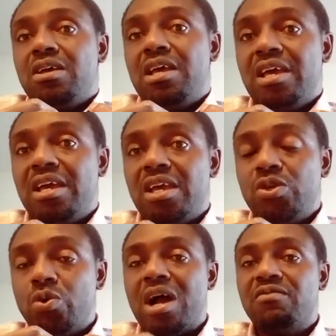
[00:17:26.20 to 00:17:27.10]

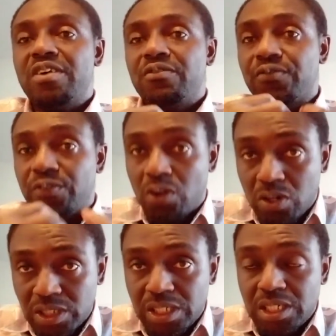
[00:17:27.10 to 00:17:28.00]
you have a
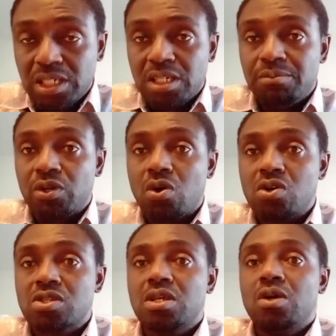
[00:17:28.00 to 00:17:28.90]
flood,
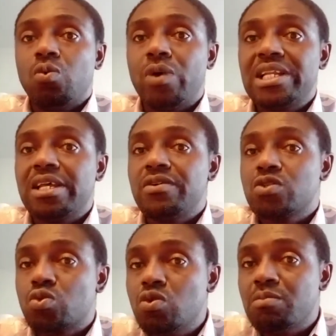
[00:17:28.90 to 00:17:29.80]
because when there
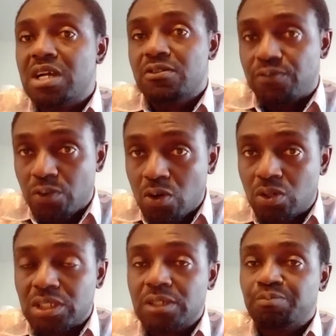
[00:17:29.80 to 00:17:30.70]
is too much
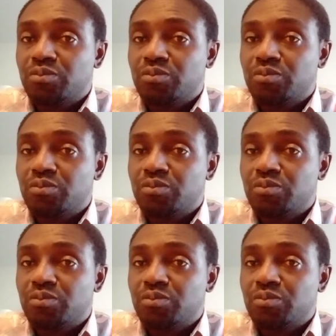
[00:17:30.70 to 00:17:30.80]
flood,